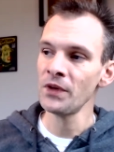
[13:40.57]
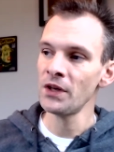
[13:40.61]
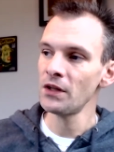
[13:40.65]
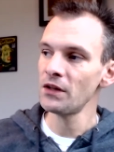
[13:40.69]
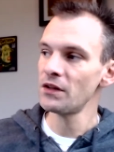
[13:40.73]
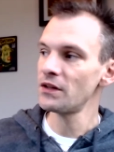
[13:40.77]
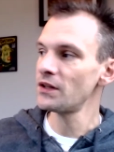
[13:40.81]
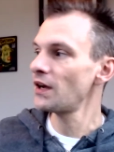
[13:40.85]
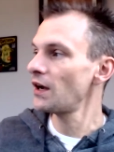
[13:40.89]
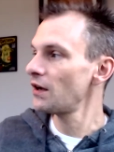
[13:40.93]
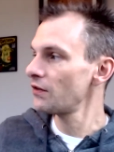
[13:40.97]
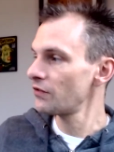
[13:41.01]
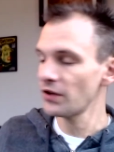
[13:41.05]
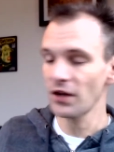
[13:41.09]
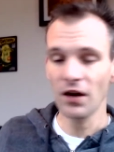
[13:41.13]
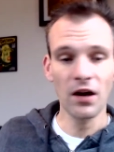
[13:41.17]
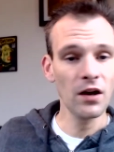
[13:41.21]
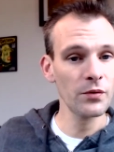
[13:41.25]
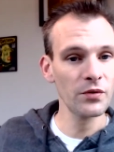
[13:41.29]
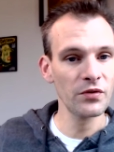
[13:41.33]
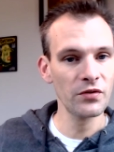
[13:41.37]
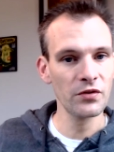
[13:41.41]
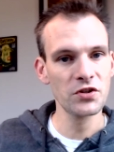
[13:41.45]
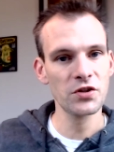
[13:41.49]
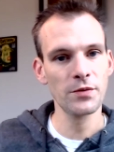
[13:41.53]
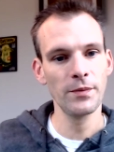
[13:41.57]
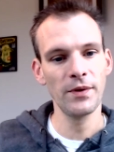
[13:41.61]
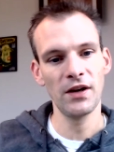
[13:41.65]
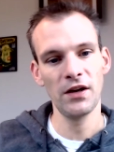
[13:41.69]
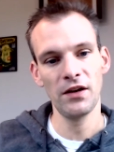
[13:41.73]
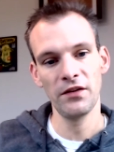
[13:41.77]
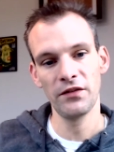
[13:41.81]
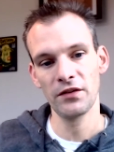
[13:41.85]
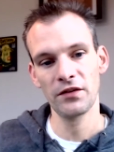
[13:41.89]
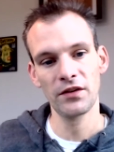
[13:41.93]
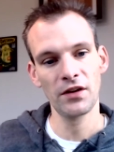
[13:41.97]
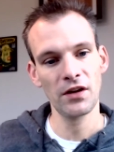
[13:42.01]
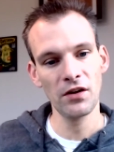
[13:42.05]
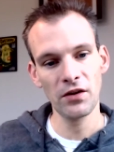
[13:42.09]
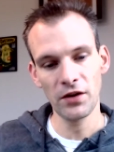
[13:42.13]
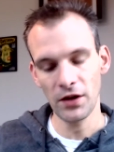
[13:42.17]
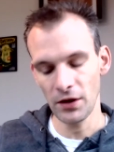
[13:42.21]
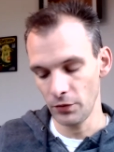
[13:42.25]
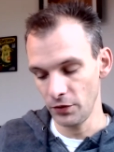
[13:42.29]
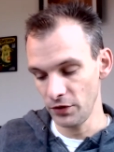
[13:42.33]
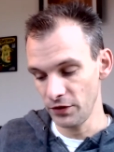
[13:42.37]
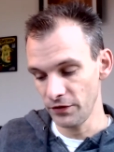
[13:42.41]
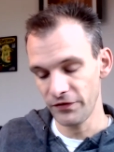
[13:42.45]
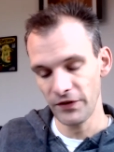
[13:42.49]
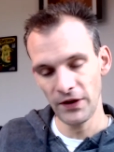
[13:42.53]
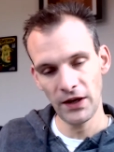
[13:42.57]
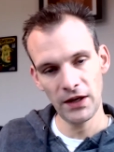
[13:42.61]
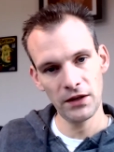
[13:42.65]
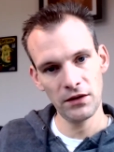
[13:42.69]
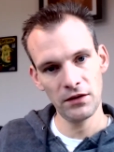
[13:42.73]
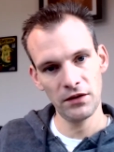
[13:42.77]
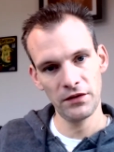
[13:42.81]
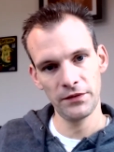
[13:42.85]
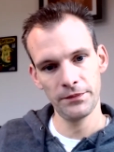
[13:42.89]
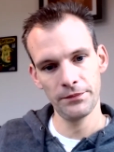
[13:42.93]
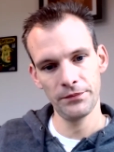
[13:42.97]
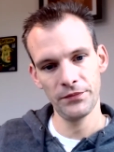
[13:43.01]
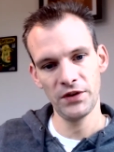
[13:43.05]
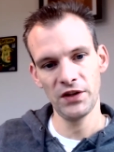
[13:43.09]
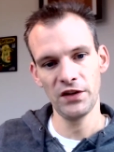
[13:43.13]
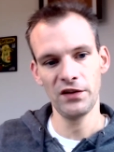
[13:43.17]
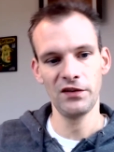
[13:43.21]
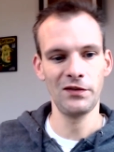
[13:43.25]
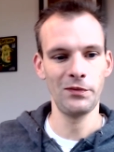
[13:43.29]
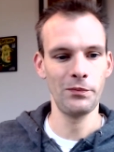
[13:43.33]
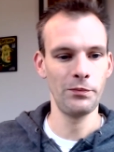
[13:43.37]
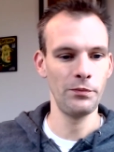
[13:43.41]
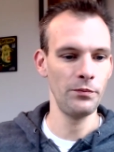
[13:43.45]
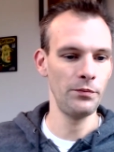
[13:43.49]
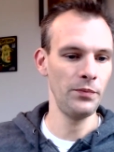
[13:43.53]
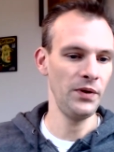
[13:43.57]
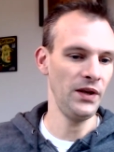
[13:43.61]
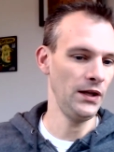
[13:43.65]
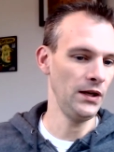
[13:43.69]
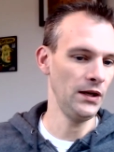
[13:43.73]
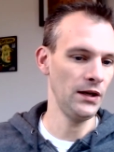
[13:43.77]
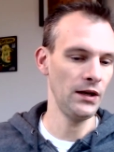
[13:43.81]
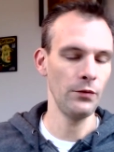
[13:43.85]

the guys are like, "Oh, we're searching bodies." I was like, "Okay, we find this pin.